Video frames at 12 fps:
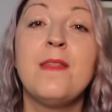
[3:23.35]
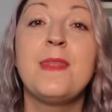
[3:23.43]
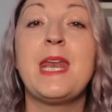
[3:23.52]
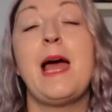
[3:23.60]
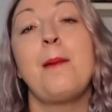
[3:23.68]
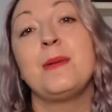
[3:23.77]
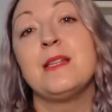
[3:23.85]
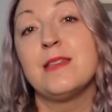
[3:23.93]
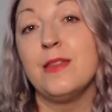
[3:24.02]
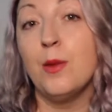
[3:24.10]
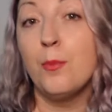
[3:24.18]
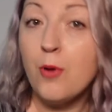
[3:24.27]
that happens
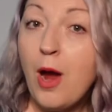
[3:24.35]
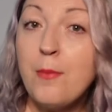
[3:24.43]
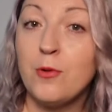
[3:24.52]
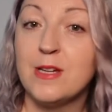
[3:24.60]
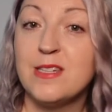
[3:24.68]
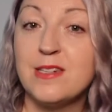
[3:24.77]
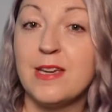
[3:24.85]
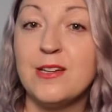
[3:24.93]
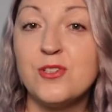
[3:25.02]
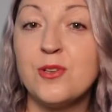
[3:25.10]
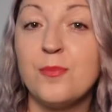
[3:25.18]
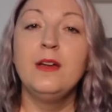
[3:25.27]
in the primary
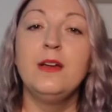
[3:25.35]
stage.